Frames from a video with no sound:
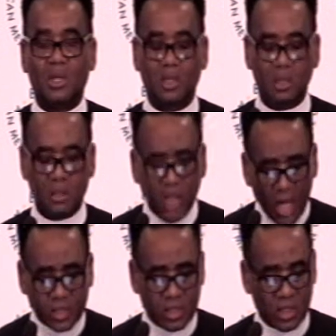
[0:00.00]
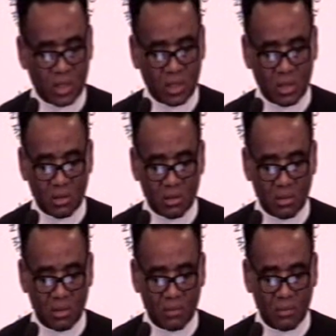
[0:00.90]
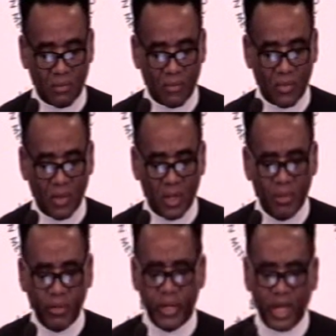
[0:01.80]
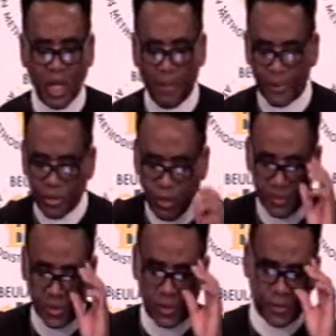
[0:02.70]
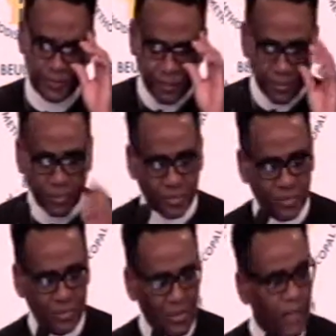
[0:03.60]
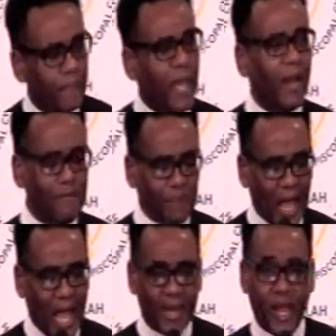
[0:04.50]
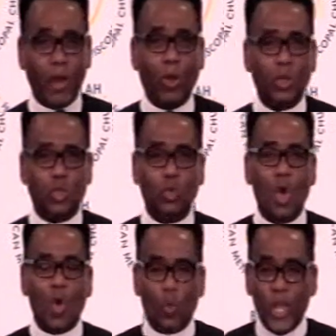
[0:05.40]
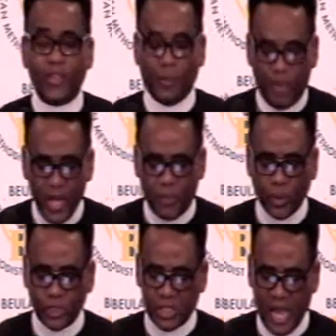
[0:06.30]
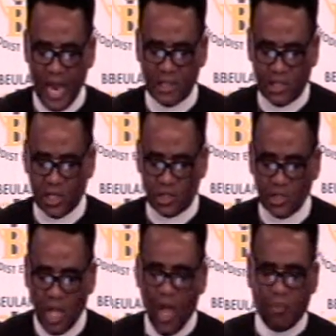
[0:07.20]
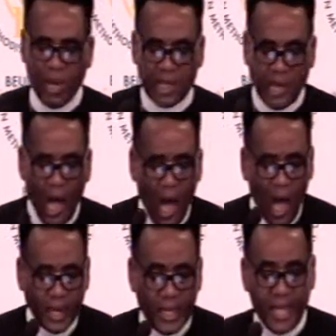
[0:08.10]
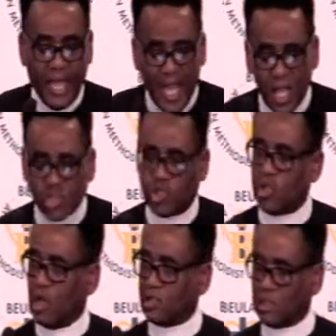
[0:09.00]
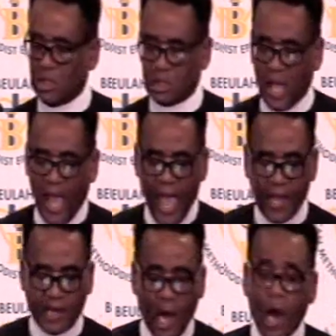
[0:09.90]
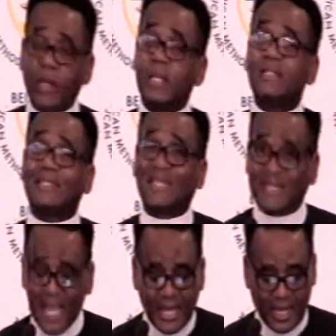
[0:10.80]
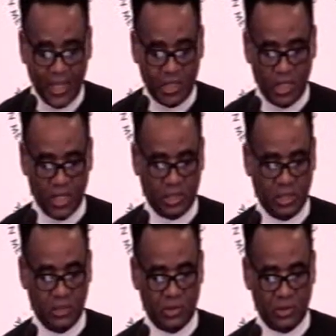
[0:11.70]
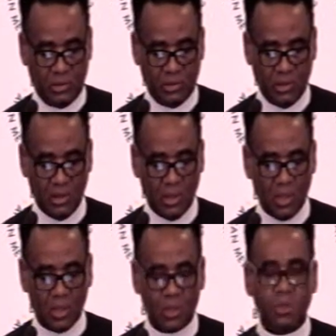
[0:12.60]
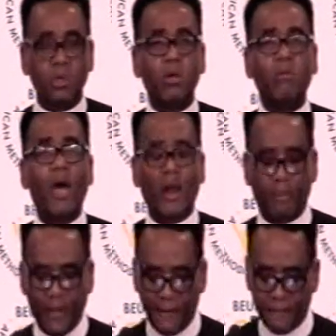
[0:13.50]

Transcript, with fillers: justice. Let me read a couple of scriptures that imply not only do we the people desire justice, but God is justice and God is seeking justice. Deuteronomy